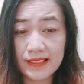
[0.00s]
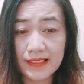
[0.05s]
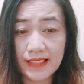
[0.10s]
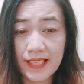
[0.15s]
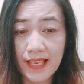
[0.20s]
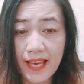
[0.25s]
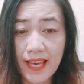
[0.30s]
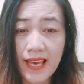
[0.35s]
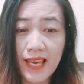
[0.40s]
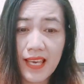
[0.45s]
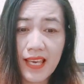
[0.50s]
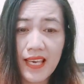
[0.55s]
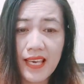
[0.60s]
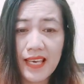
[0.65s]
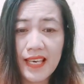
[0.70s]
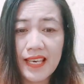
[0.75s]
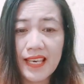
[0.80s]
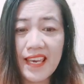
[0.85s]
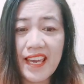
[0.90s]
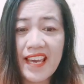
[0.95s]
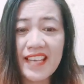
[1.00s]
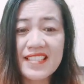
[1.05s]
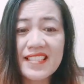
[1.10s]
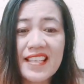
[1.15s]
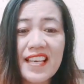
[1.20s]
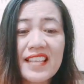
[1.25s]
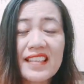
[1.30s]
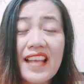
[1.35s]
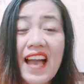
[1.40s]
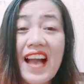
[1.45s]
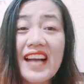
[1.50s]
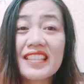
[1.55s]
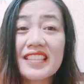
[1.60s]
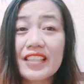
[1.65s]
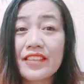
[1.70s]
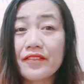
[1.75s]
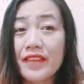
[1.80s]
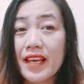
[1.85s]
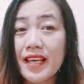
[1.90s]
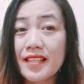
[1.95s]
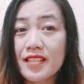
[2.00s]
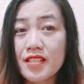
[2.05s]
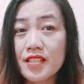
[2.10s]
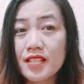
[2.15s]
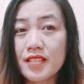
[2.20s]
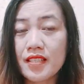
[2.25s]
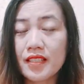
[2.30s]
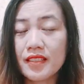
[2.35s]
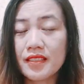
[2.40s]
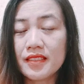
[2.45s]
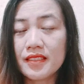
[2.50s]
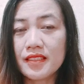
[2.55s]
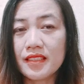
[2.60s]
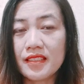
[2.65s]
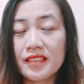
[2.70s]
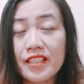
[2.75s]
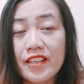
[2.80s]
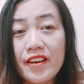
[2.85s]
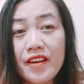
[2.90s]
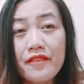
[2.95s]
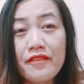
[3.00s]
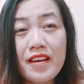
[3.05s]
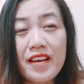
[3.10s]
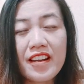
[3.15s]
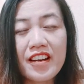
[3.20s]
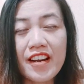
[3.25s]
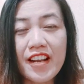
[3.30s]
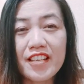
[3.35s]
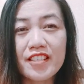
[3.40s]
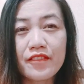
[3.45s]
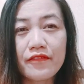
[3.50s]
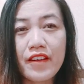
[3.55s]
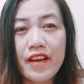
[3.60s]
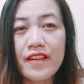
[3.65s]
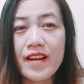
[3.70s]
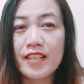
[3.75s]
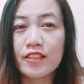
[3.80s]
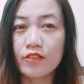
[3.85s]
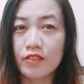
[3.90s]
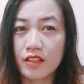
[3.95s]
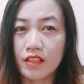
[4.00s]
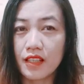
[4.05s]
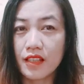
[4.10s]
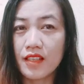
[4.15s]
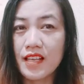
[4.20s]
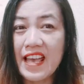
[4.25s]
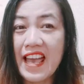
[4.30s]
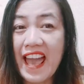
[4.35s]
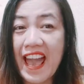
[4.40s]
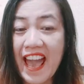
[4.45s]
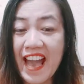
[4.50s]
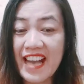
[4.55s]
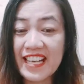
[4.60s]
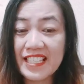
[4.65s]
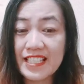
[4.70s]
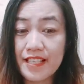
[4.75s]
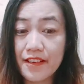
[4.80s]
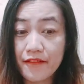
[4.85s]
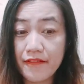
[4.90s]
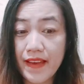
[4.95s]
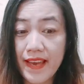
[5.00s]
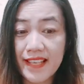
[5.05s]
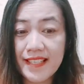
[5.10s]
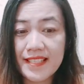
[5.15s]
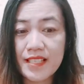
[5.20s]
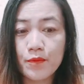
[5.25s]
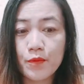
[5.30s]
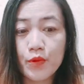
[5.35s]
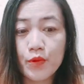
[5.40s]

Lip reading: Okay. Yes, it activates, the resveratrol activates